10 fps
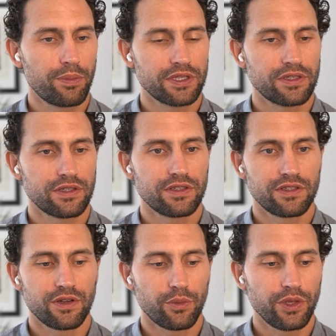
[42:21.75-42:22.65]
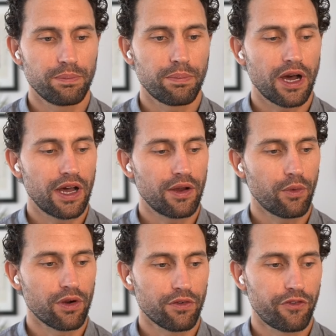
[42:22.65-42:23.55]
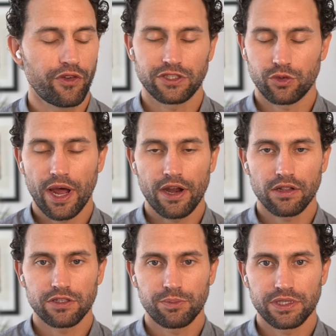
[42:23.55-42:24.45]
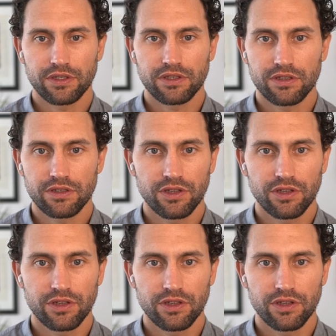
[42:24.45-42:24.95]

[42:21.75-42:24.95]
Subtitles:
businesses that we bought were fixed wireless businesses.